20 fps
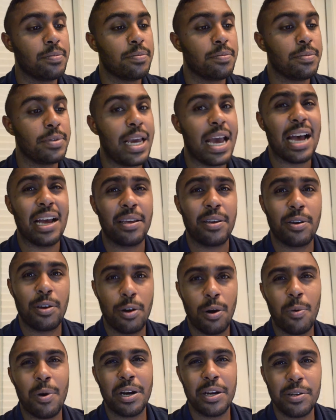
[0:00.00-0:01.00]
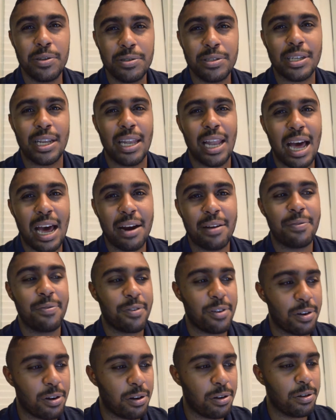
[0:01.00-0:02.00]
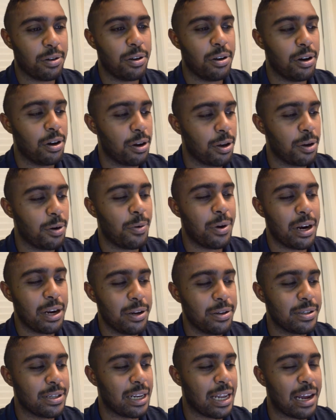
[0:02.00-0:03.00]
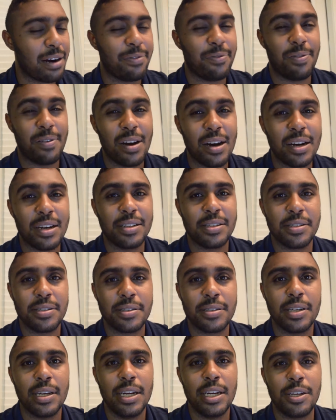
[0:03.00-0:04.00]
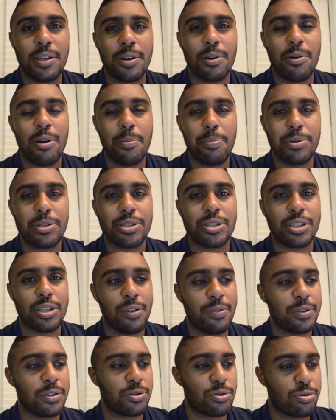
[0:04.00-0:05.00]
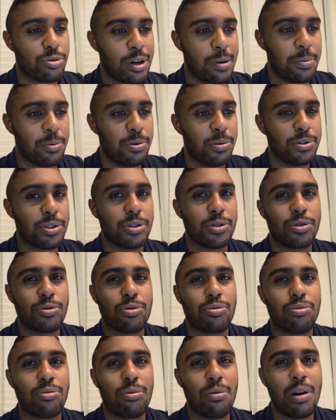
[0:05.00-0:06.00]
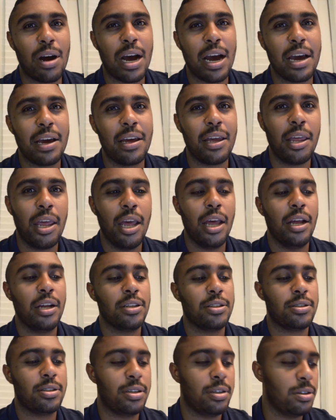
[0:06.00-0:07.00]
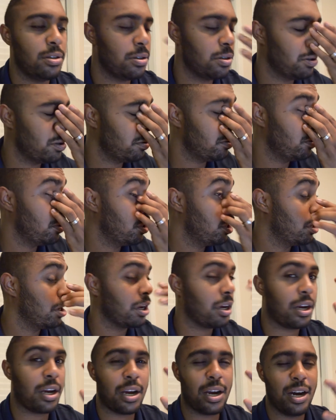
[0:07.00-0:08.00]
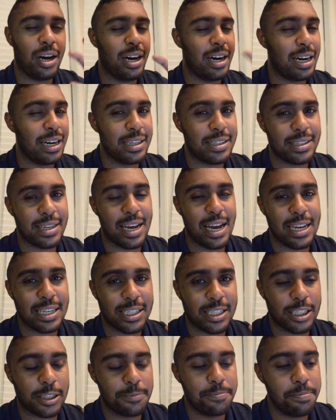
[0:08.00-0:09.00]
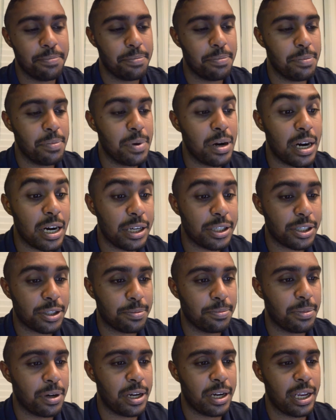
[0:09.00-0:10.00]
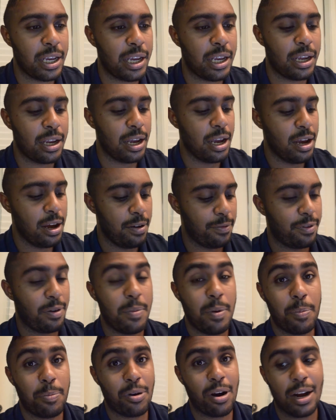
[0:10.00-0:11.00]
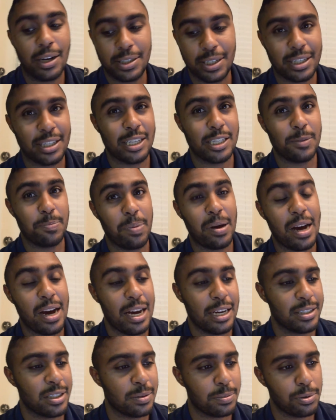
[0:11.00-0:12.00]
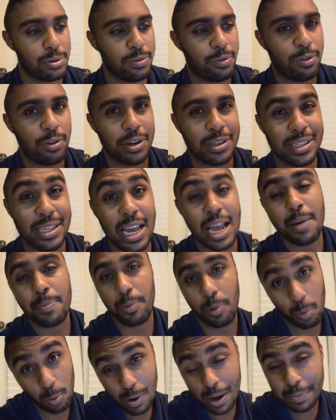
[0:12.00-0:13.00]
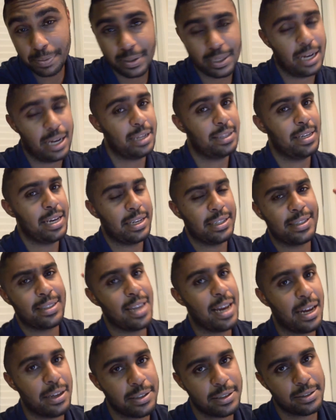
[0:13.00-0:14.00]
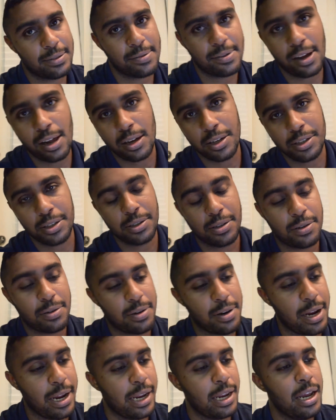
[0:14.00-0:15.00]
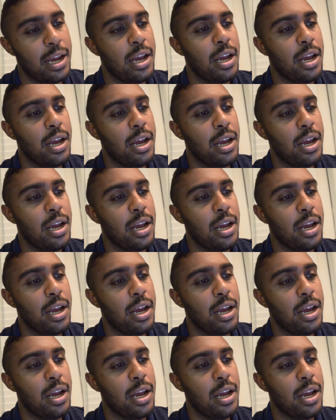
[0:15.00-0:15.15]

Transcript: Yeah, you don't want to use a lot of your own, you don't want to use a lot of funds. You don't want to put yourself in trouble. So try to cut as much money from a project as possible. For example, website takes thousands of dollars to create.